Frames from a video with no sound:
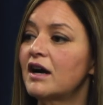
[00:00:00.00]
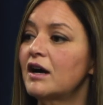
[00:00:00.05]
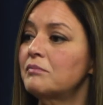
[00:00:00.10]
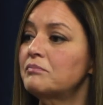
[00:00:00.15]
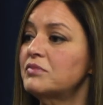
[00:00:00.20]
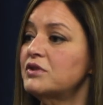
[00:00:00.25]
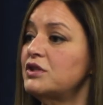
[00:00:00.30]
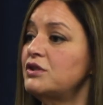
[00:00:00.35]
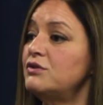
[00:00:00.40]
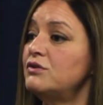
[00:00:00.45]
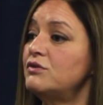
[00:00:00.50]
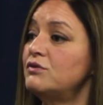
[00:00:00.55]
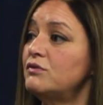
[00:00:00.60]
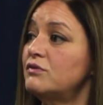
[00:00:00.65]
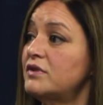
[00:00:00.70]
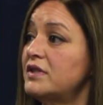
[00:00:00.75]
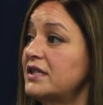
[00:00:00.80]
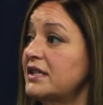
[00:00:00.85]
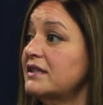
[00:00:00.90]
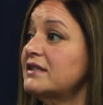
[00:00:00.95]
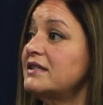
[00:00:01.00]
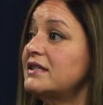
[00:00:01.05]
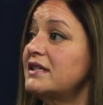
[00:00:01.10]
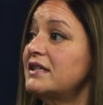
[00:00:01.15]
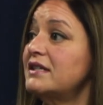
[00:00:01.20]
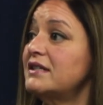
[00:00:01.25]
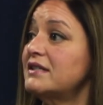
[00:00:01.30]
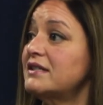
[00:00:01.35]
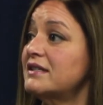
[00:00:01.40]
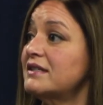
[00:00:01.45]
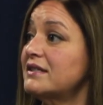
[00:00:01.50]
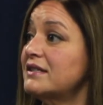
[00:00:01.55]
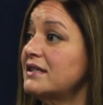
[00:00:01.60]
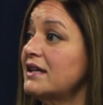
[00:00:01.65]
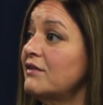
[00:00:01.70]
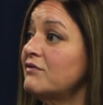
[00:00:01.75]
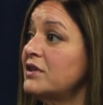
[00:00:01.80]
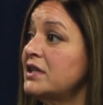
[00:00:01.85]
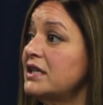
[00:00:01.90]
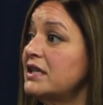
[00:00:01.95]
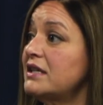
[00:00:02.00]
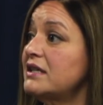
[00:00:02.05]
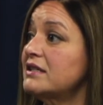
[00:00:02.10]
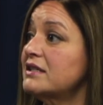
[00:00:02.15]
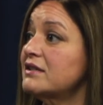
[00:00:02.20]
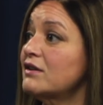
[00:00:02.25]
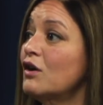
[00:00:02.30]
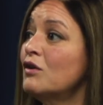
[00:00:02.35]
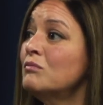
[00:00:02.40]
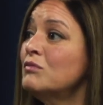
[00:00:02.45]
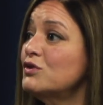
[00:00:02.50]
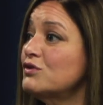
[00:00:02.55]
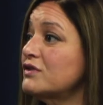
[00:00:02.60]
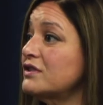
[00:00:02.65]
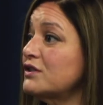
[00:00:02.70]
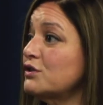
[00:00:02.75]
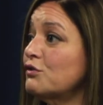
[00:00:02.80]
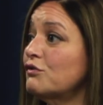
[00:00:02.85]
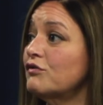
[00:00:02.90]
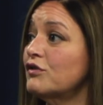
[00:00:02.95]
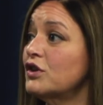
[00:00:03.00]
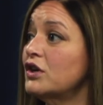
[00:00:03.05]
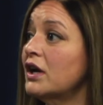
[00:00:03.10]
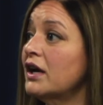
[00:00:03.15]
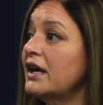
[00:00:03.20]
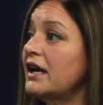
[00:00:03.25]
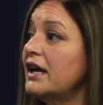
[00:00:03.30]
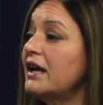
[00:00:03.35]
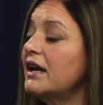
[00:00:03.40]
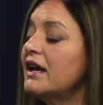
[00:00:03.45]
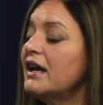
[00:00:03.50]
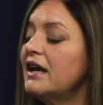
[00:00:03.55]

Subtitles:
up to 60s and 70s, almost overnight.